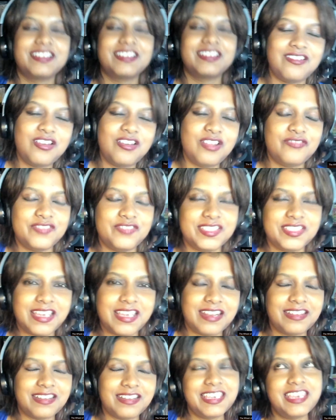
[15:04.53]
all of a
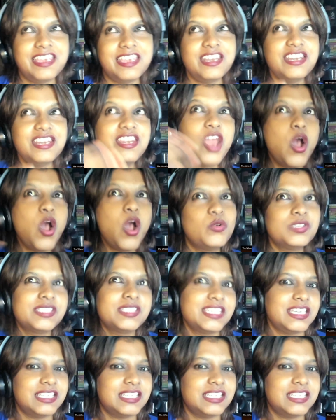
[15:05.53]
sudden. He knows he's